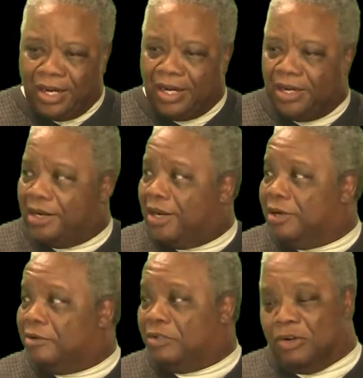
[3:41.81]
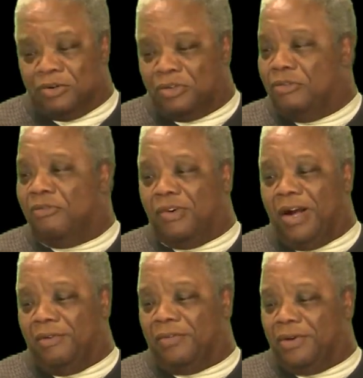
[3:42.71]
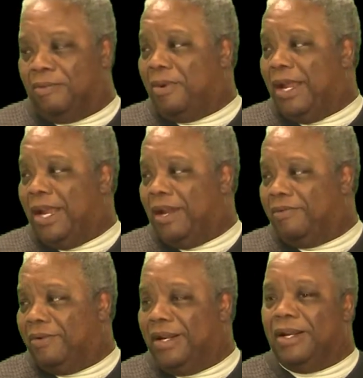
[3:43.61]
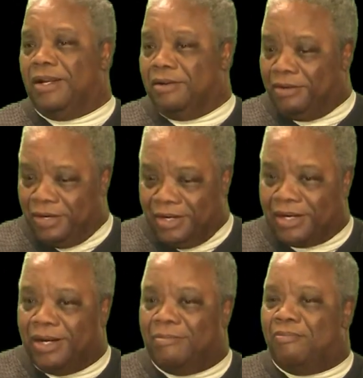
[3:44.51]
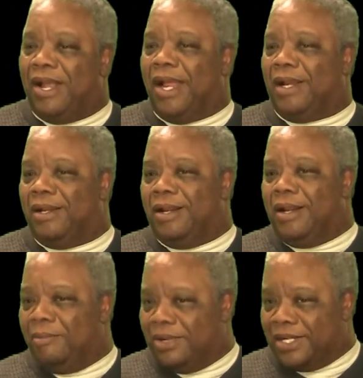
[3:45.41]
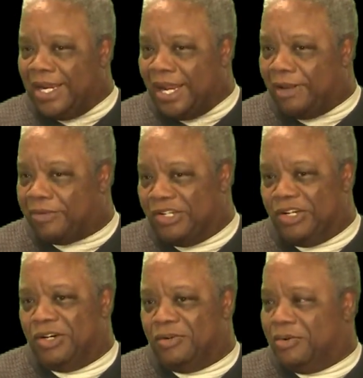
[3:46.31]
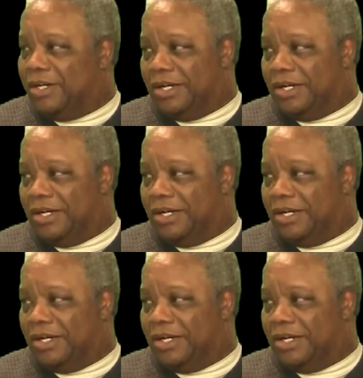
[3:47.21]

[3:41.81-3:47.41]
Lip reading: They're not going to go too far from the path. They'll come back, but they have to know where to